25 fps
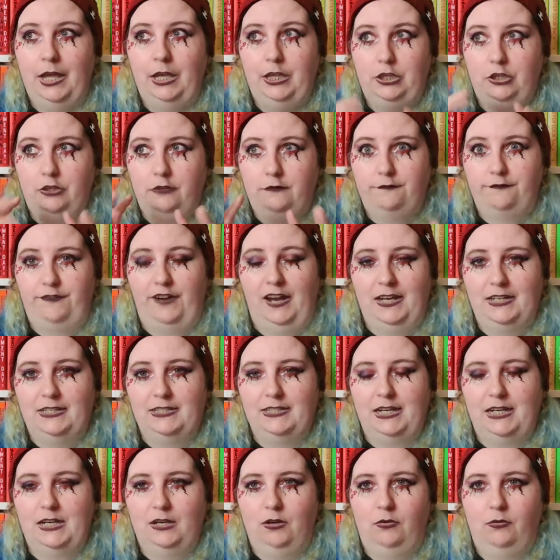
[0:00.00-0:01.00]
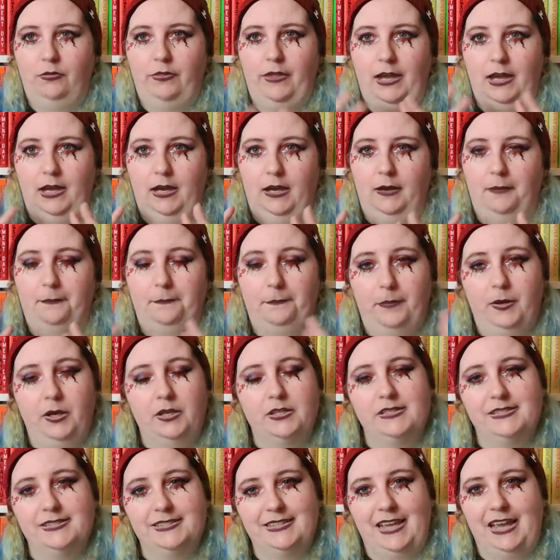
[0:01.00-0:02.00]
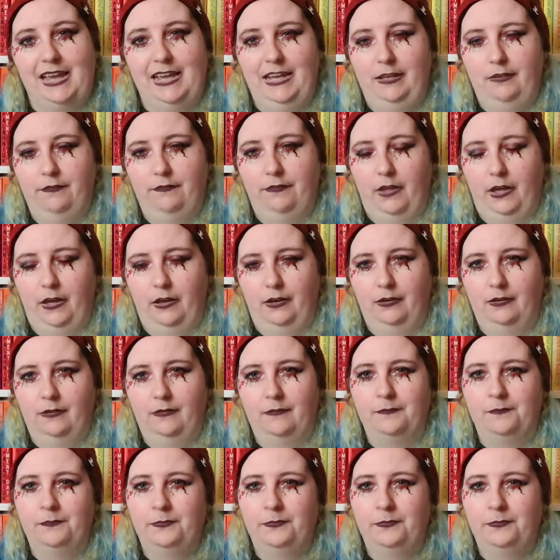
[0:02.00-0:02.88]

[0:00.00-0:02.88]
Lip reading: you find out that Buzzed Ava